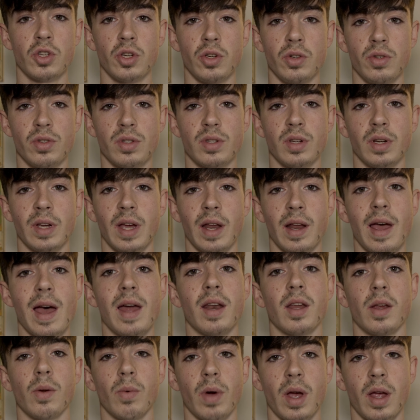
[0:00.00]
choose to get it
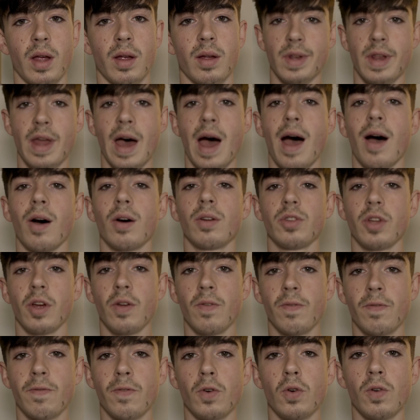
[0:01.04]
anyway. Now,
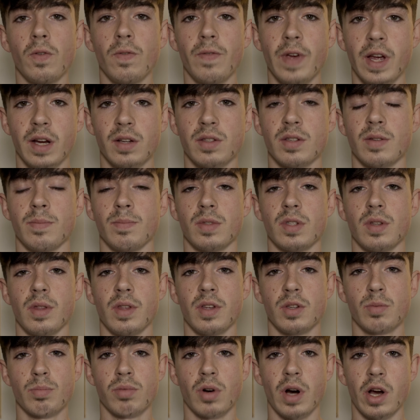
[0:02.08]
don't fall victim to
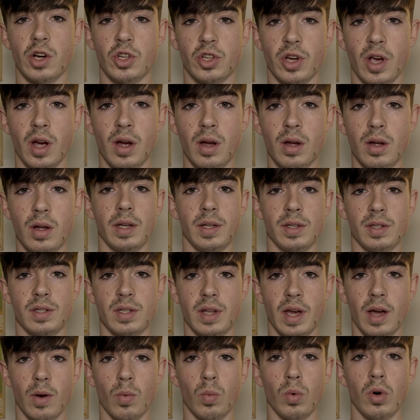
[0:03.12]
this pressure.
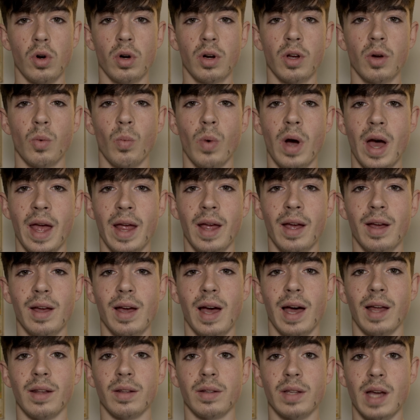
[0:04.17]
Instead, walk away
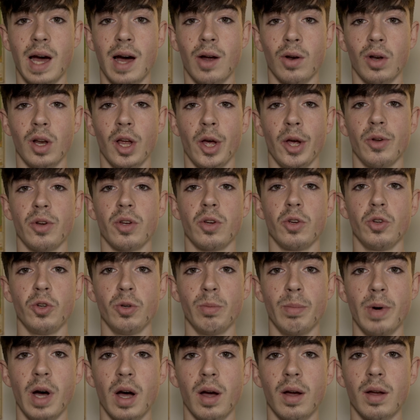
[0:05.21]
and download
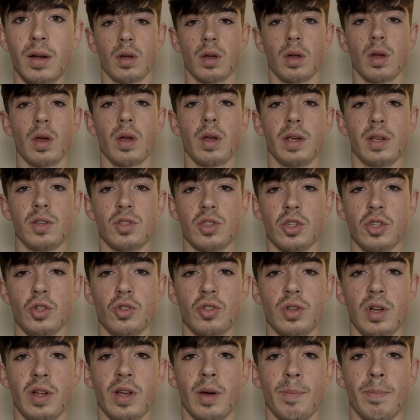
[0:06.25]
Uber. It's
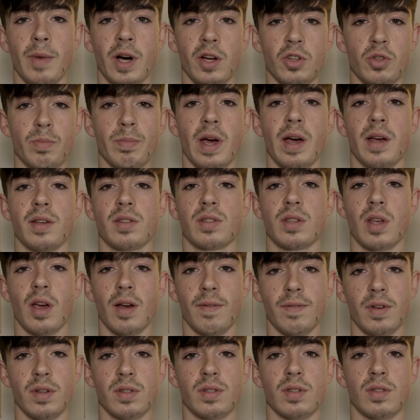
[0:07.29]
usually a much better
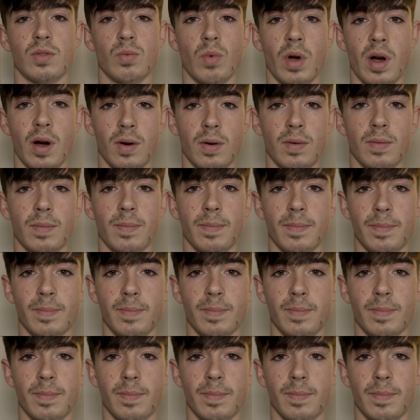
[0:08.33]
service as well.